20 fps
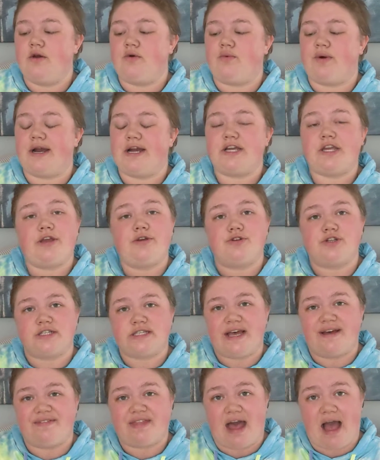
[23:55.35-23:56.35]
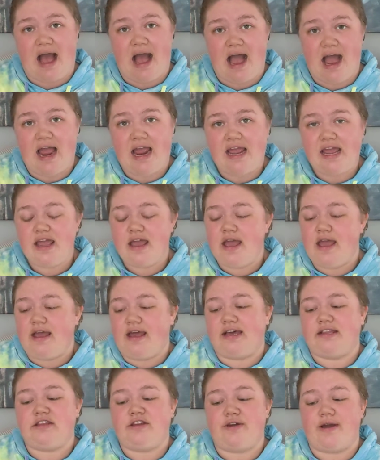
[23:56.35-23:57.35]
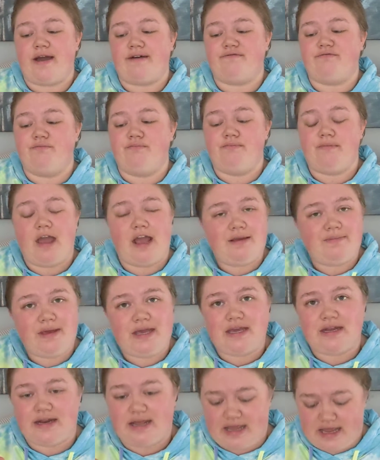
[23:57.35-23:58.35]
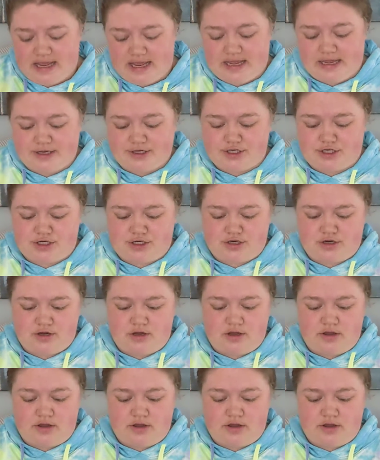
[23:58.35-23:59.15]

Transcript: where you just have the eye and then you have maybe 1 inch